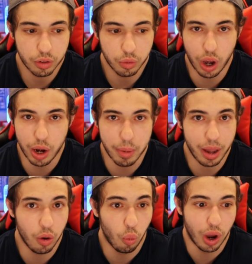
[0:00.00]
What am I
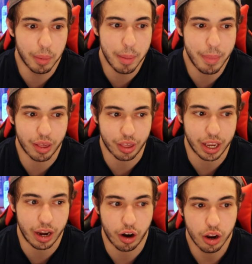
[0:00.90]
what am I missing
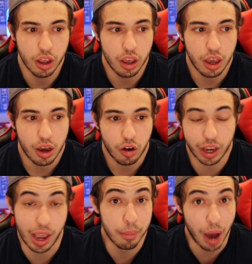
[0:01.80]
here? Like,
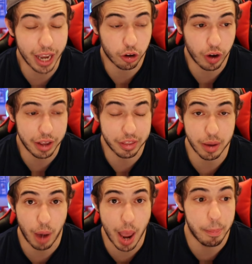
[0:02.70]
am I crazy?
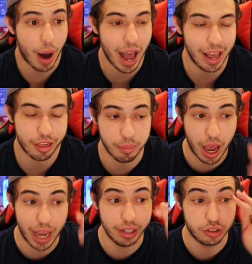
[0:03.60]
Am I biased? Am
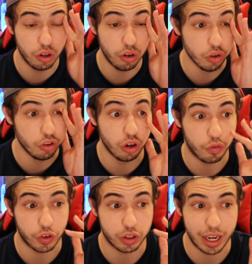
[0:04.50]
I delusional
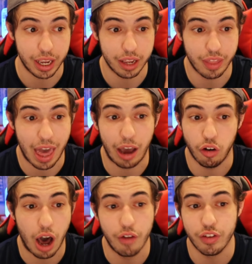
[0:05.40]
for thinking that
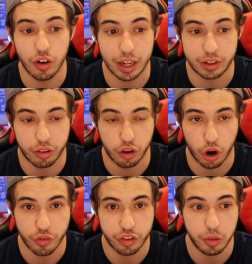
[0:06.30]
Laviolette
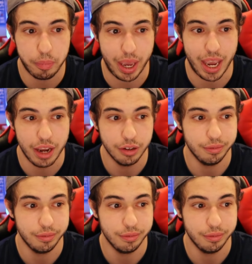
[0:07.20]
deserves to be